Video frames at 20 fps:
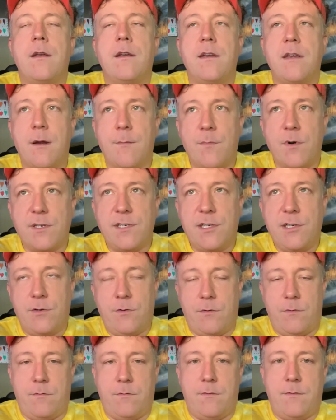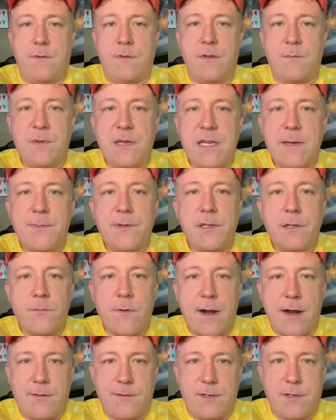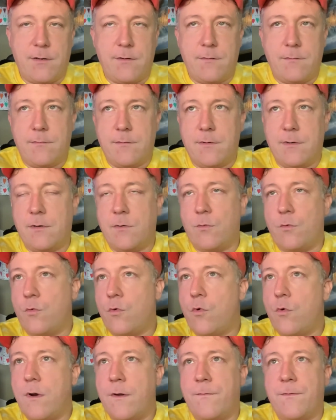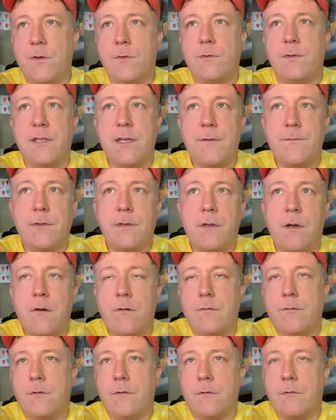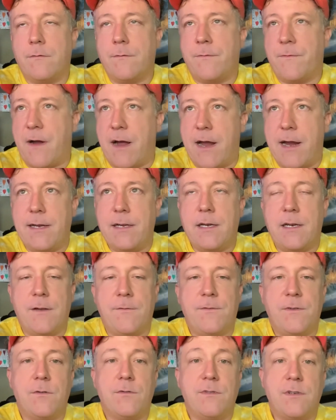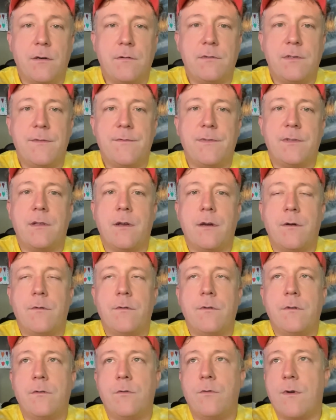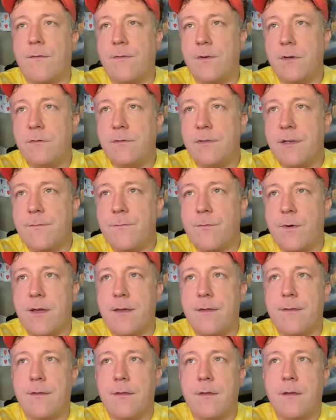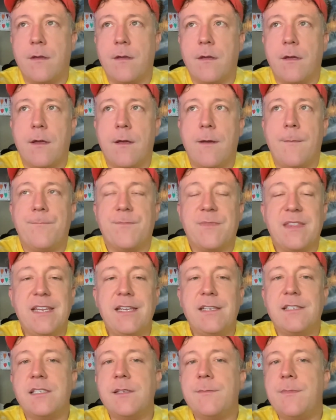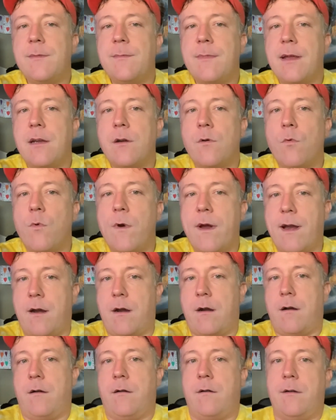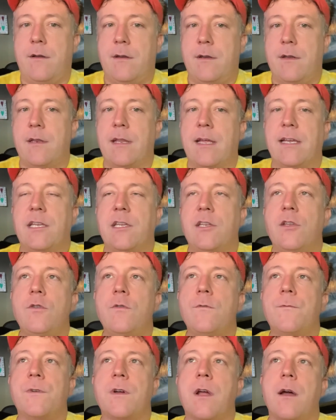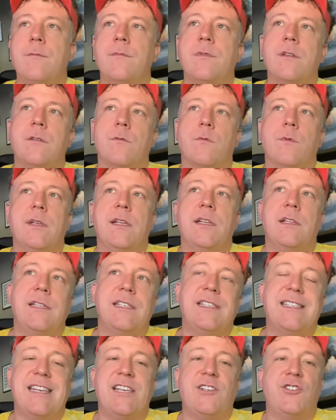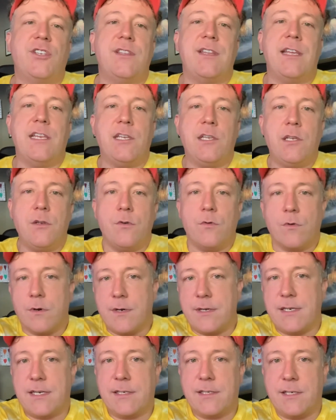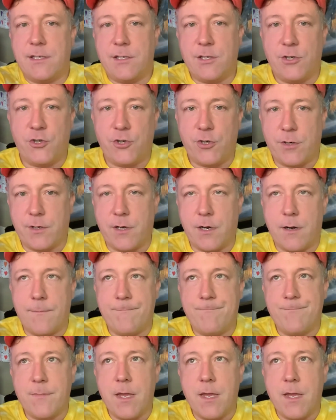Number two, the people around you, who if you live alone, fine. If you don't live alone, whoever you live with needs to be made aware. Like you've come to the realization that you are addicted to sugar.